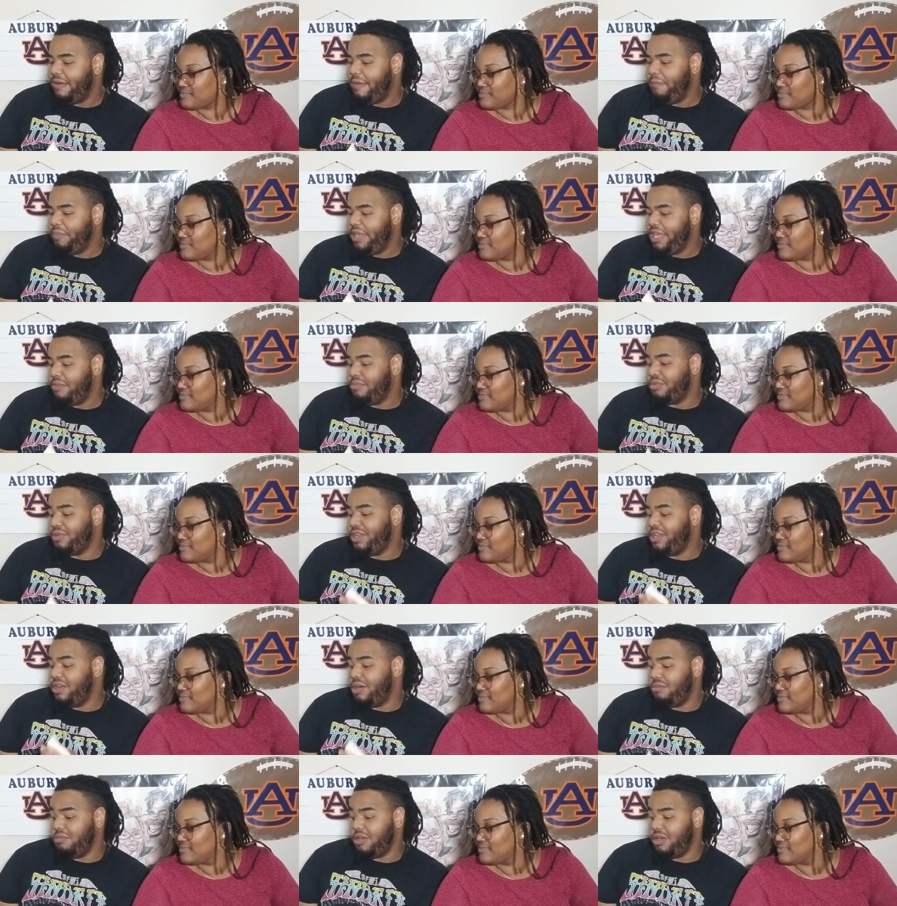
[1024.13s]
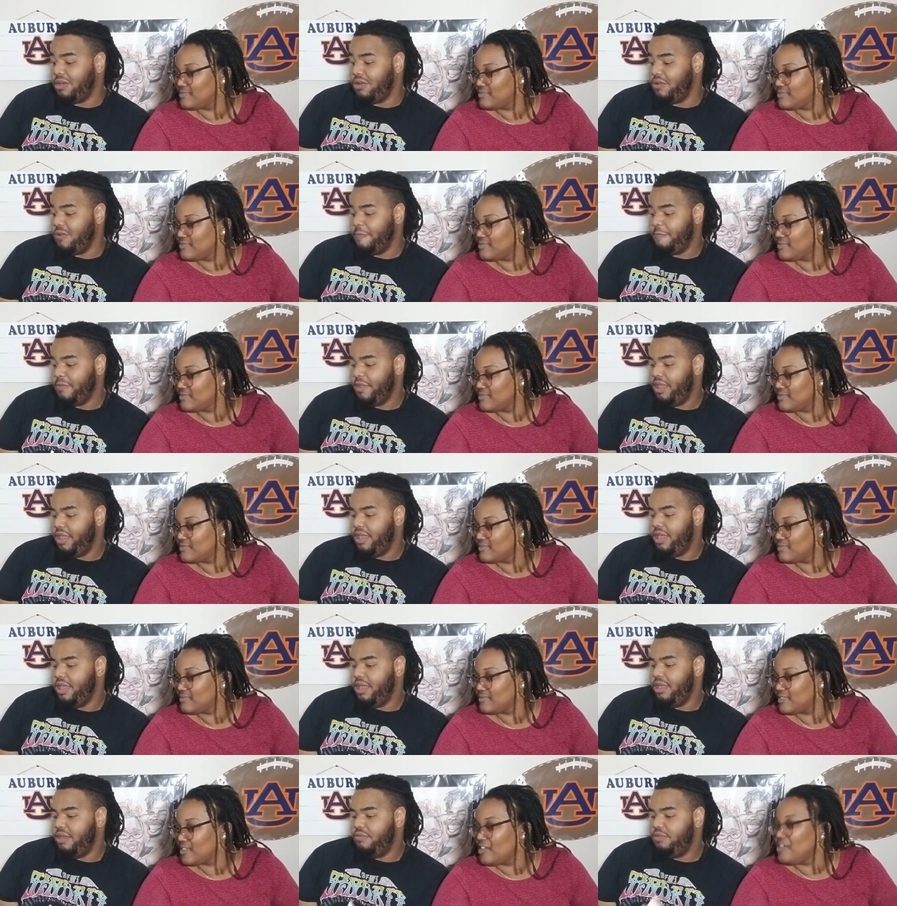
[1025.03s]
Speaker 1: up bean burrito, bro.
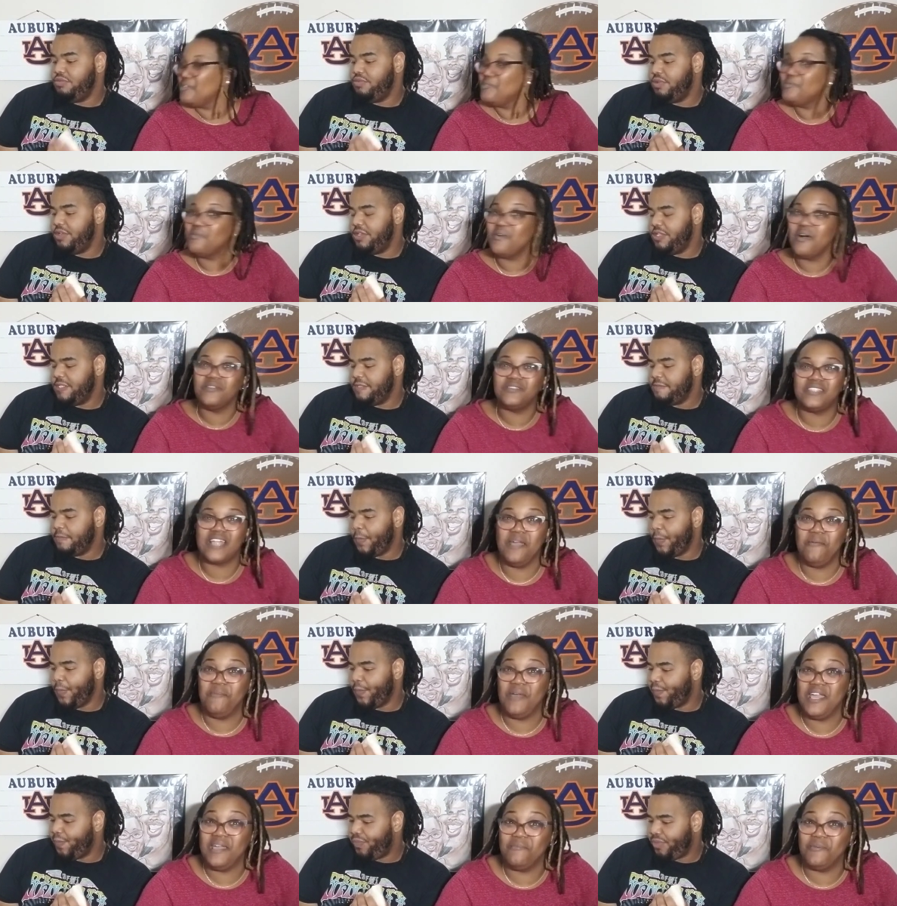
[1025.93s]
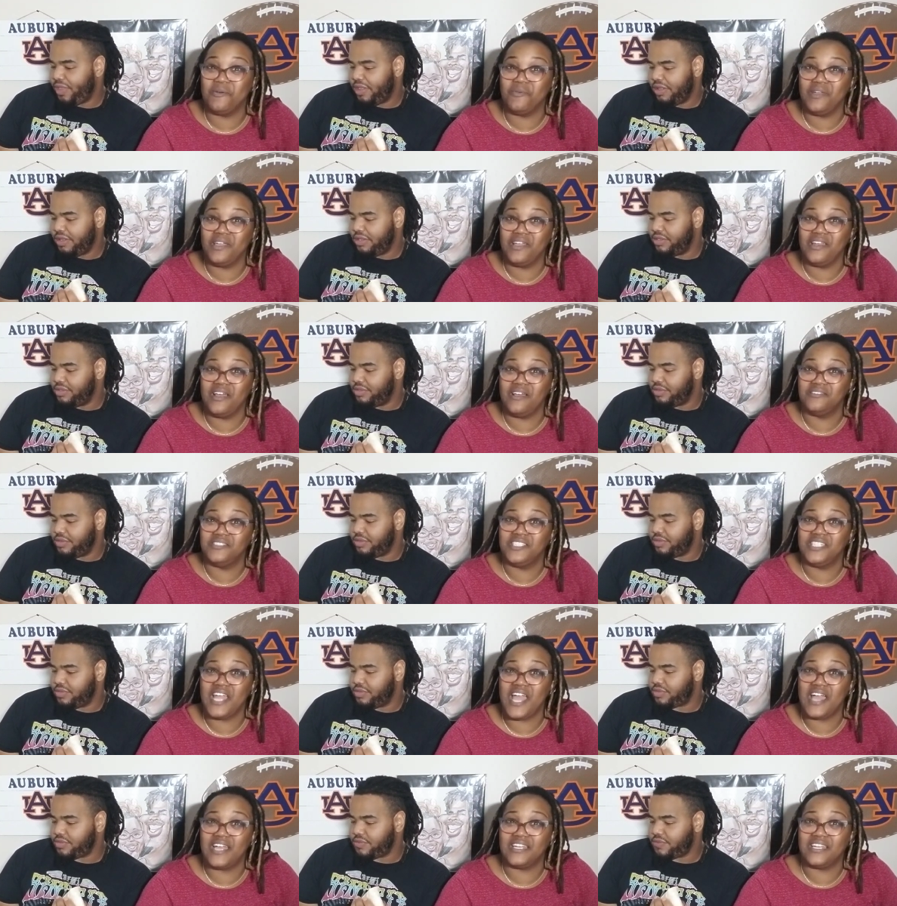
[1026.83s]
Who wants
Speaker 2: they bean burritos
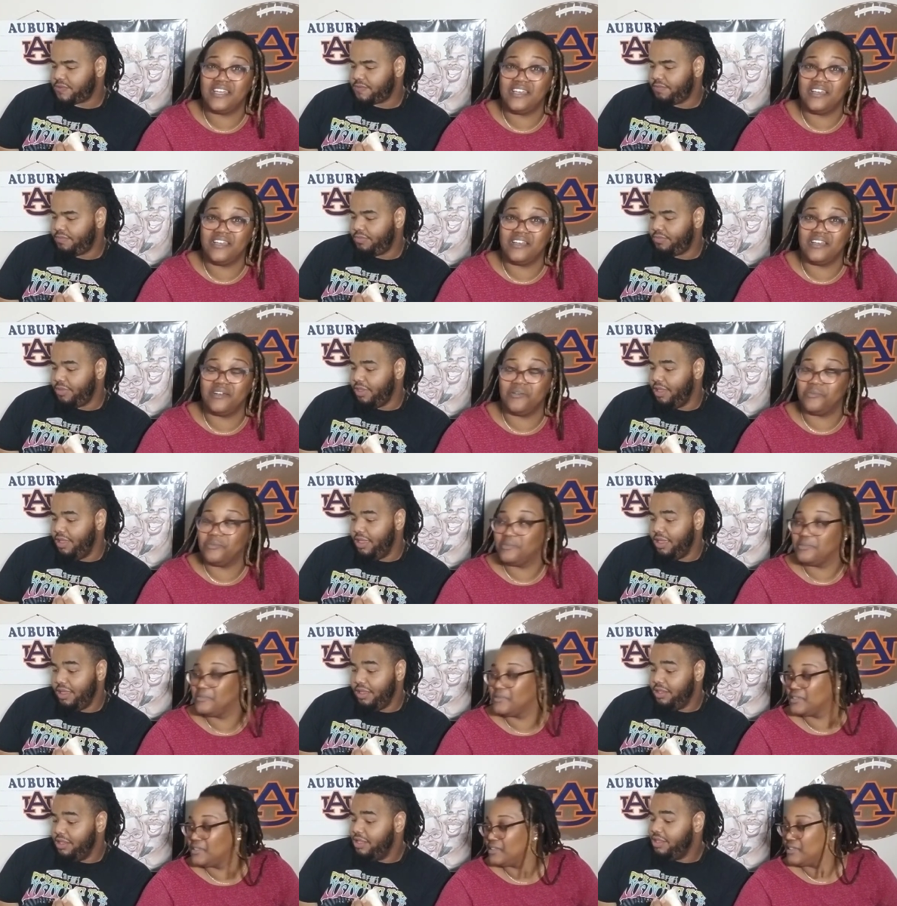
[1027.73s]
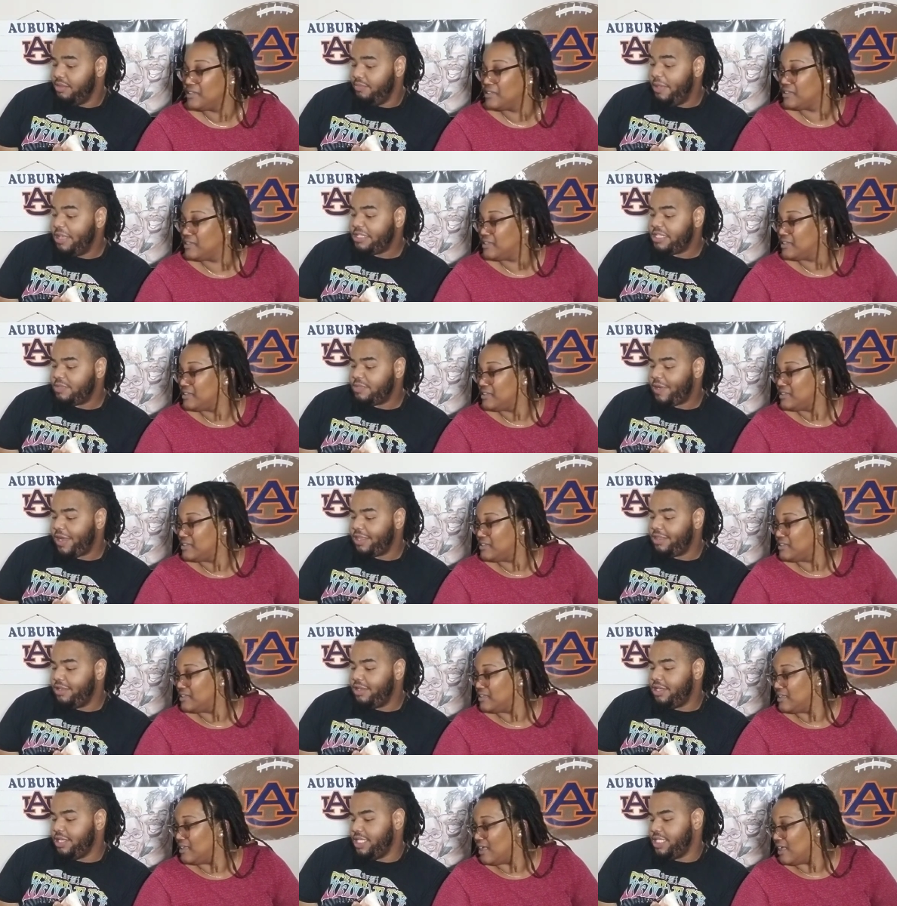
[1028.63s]
jacked up?
Speaker 1: Message right
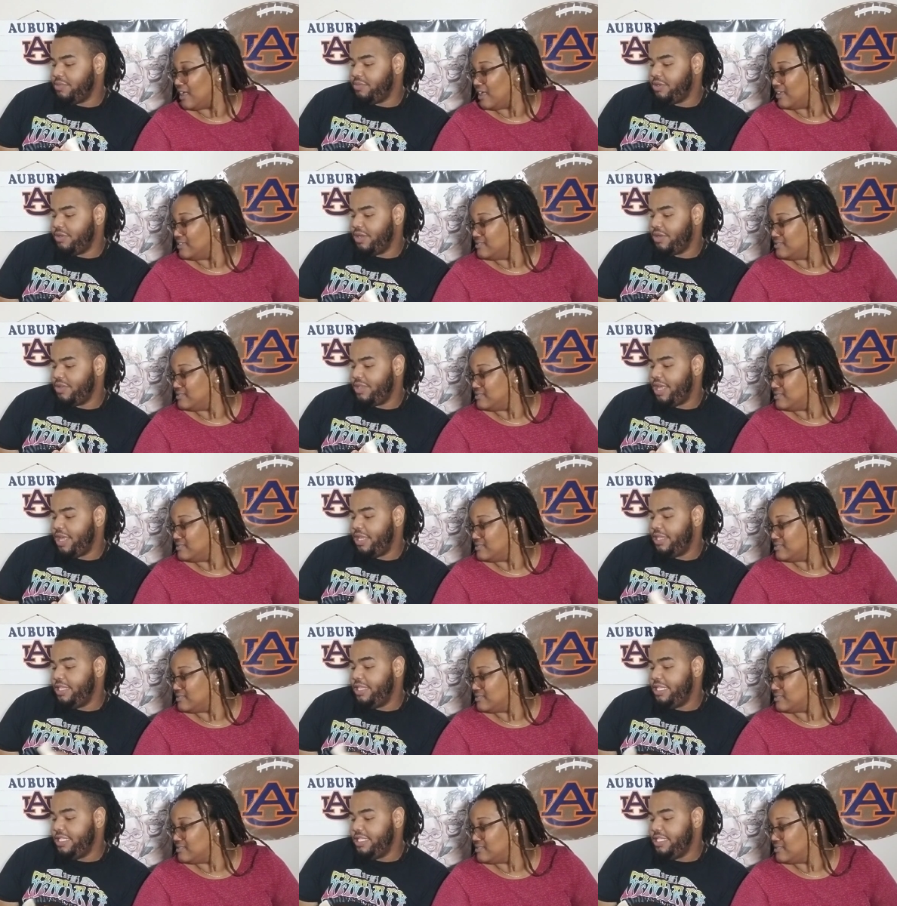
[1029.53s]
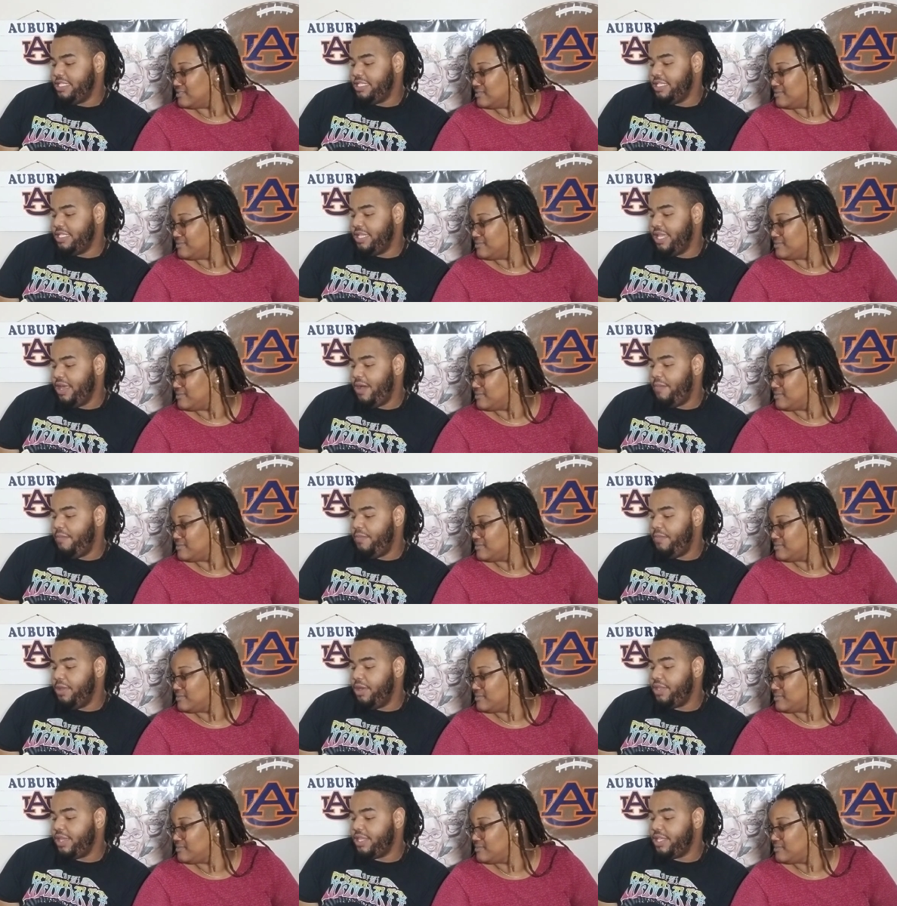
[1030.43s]
love this, bro. I'm gonna lie. This is the Del,
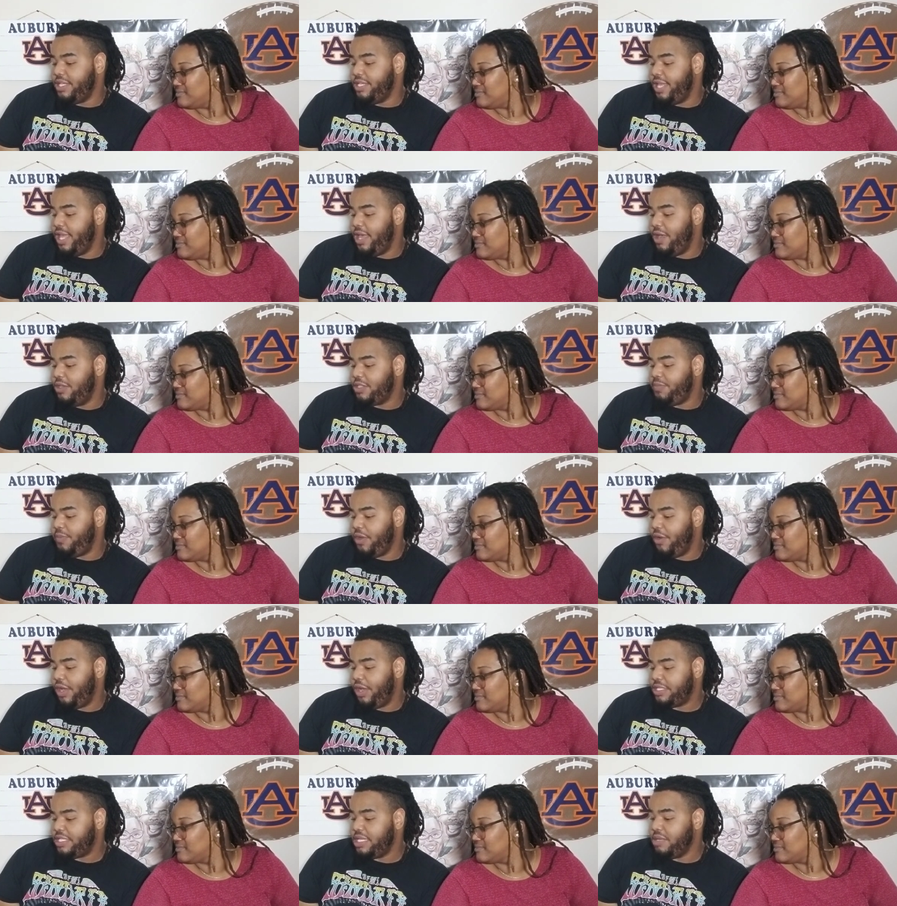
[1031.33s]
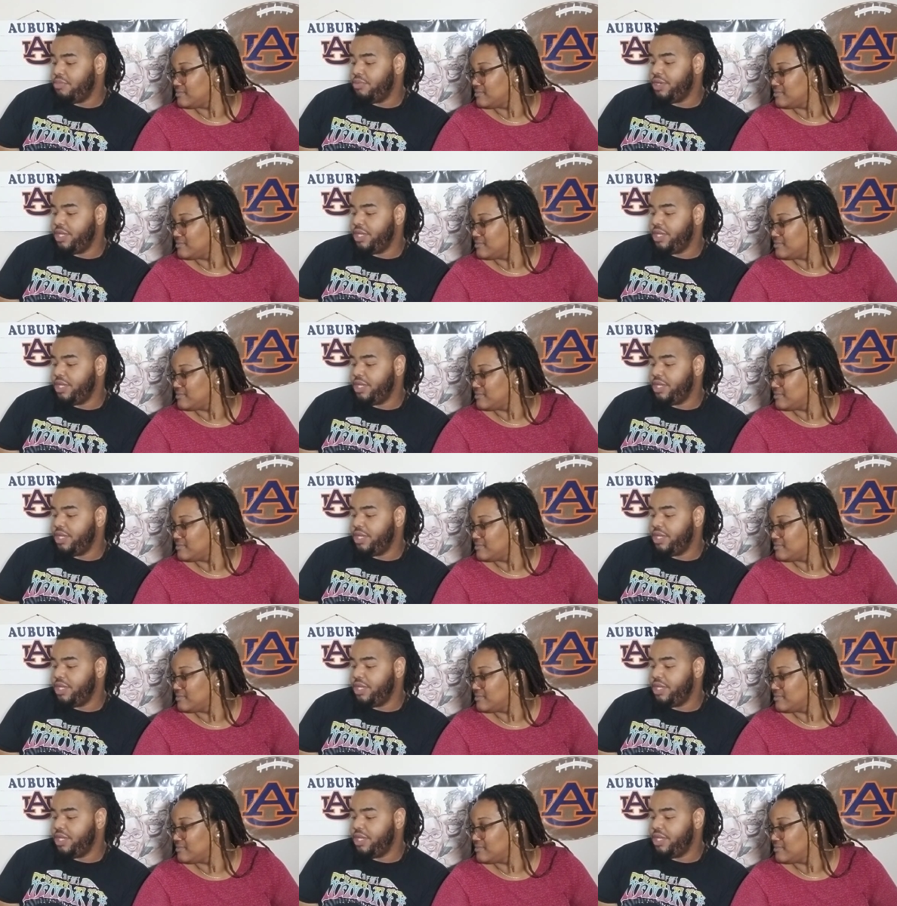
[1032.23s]
oh, the Del's BRC